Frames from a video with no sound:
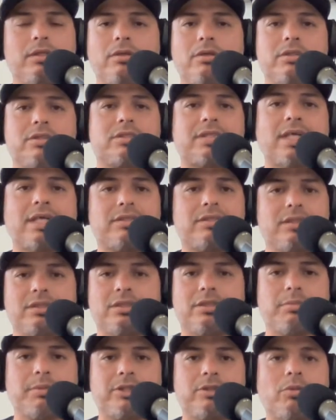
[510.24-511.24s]

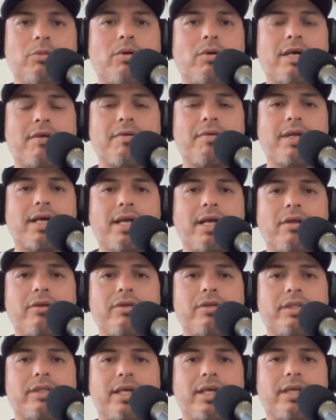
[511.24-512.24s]
sentence me to whatever the hell
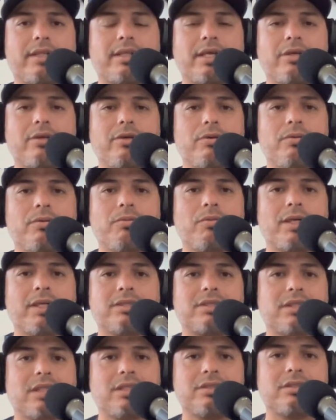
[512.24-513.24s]
you think that you want to
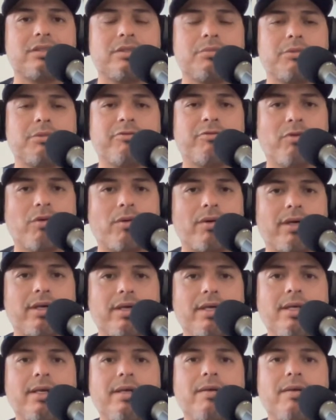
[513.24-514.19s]
sentence me for.